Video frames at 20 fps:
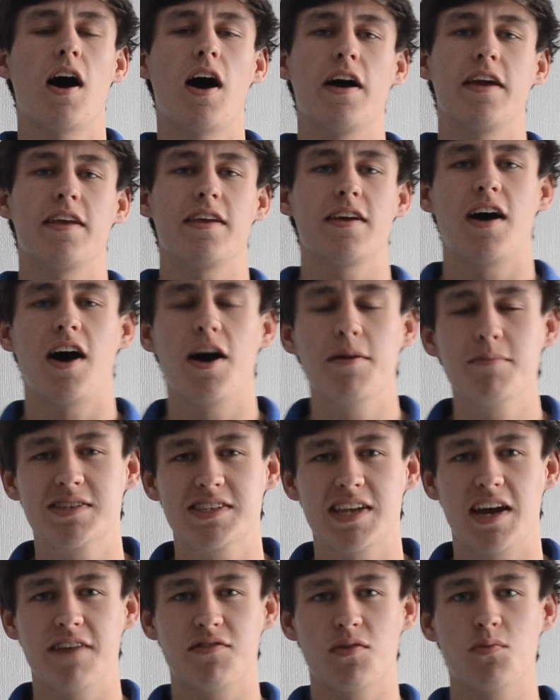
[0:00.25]
Hi, I'm
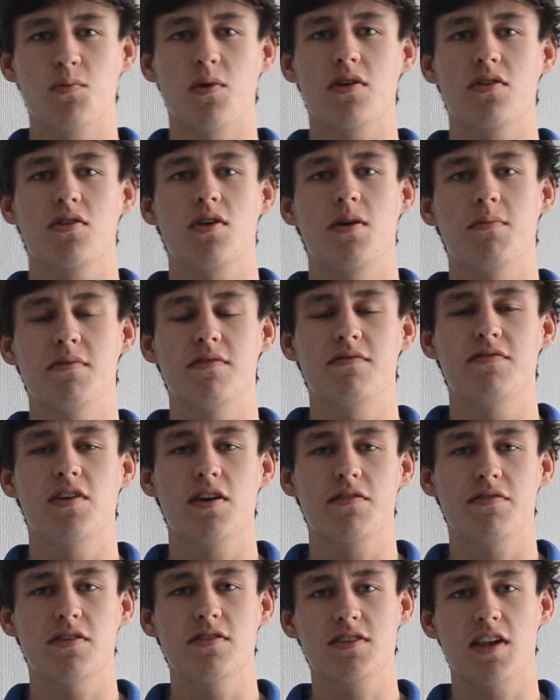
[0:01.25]
Sam from OneCom,
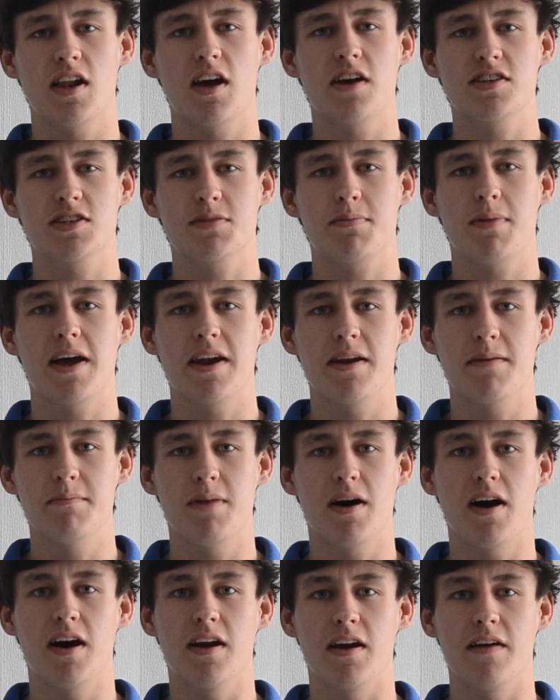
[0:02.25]
Vodafone's largest platinum
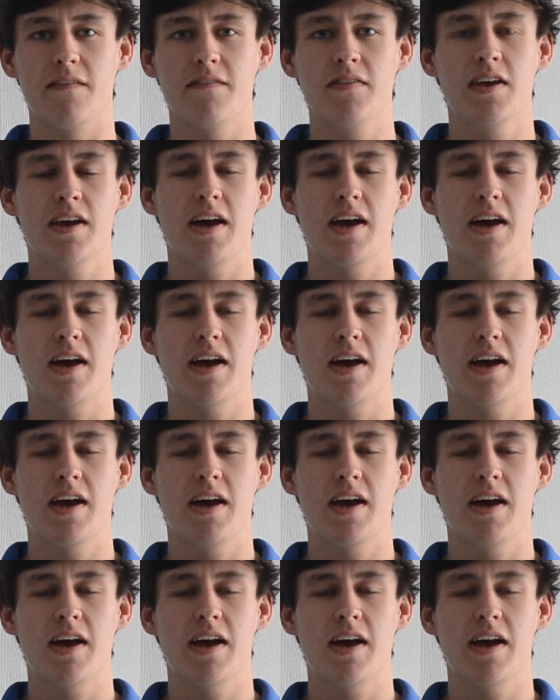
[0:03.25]
partner,